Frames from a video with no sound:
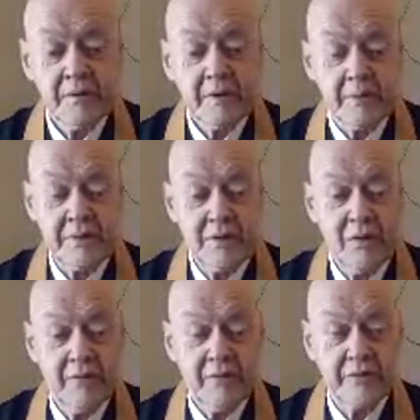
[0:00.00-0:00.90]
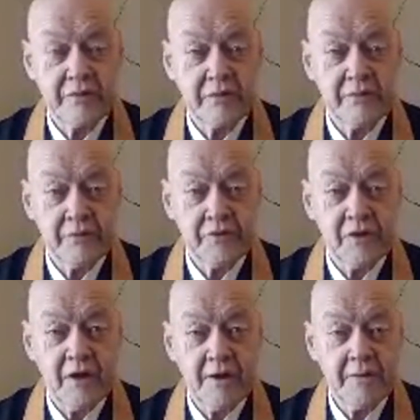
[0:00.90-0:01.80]
Can we know if it's first
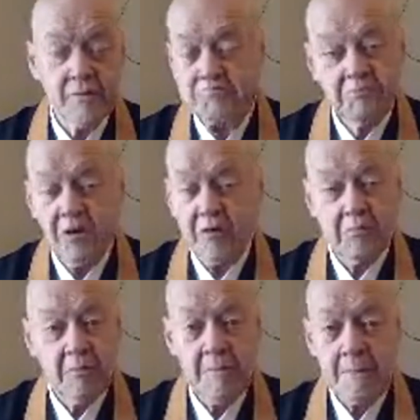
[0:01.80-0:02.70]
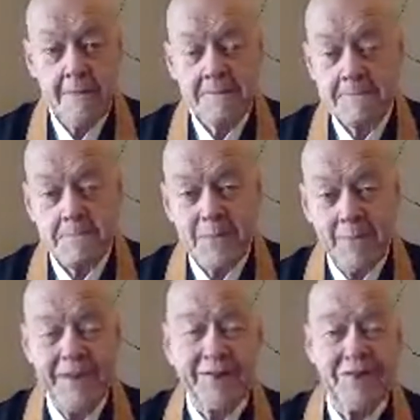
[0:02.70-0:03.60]
thought? No.
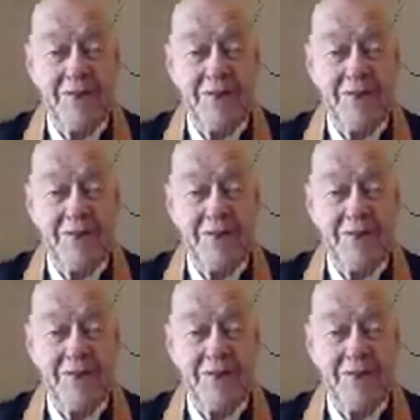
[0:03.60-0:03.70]
but it's a